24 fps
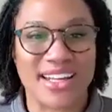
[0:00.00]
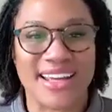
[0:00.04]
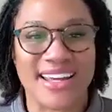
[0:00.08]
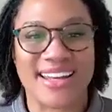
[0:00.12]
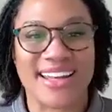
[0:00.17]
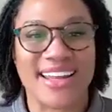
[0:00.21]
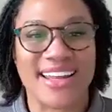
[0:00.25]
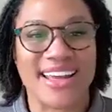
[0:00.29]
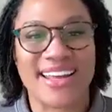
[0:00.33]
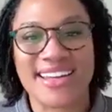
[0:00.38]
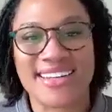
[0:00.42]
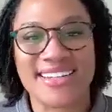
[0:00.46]

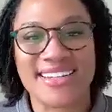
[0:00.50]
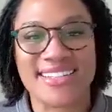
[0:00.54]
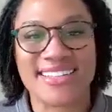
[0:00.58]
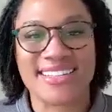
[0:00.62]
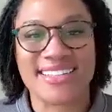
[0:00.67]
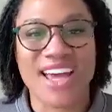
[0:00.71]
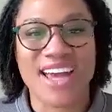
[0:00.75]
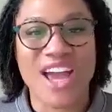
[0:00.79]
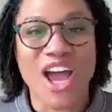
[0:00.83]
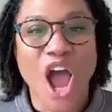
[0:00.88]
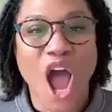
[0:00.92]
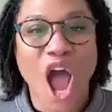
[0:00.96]
and that
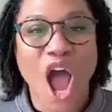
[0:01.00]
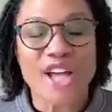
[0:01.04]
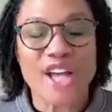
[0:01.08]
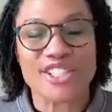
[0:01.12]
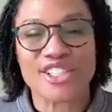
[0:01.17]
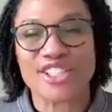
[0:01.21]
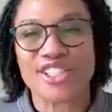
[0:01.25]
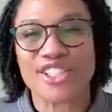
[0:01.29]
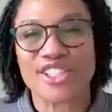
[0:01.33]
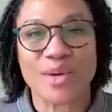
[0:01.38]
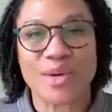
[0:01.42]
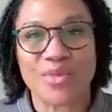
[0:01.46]
is a
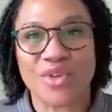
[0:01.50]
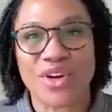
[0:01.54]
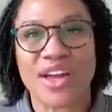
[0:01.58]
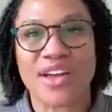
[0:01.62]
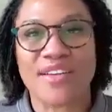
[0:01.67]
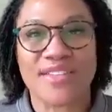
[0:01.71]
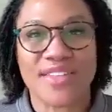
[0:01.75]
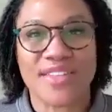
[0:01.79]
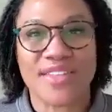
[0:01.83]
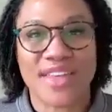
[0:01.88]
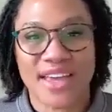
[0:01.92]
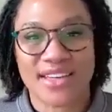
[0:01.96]
summary
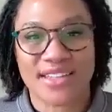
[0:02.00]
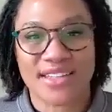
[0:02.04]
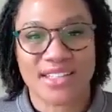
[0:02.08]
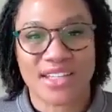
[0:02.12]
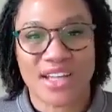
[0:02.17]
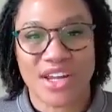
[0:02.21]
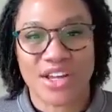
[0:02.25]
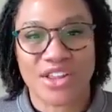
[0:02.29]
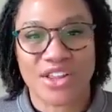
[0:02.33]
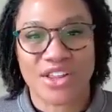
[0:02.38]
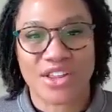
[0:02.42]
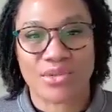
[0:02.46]
of the
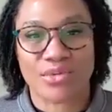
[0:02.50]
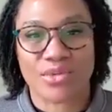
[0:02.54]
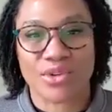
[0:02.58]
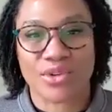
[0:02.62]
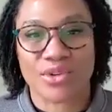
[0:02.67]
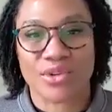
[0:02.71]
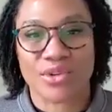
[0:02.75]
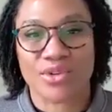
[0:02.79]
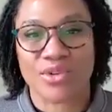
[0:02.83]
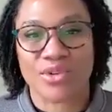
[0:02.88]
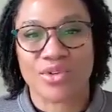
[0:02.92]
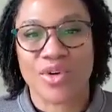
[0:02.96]
essay
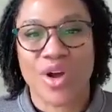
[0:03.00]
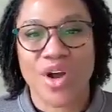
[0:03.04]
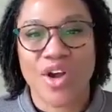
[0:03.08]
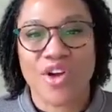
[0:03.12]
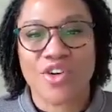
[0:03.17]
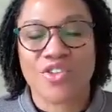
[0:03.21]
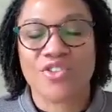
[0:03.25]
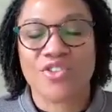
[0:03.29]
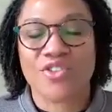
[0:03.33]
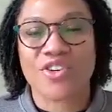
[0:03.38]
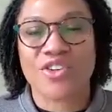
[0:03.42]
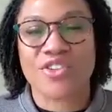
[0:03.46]
through
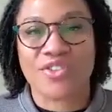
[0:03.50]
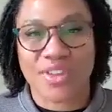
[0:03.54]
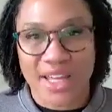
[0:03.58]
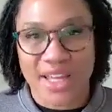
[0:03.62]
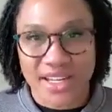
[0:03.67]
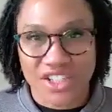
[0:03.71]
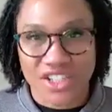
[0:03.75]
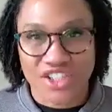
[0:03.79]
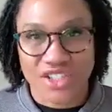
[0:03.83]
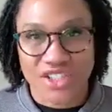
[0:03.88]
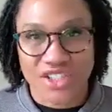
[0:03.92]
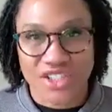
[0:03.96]

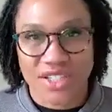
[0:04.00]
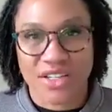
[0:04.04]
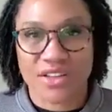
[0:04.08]
reflection.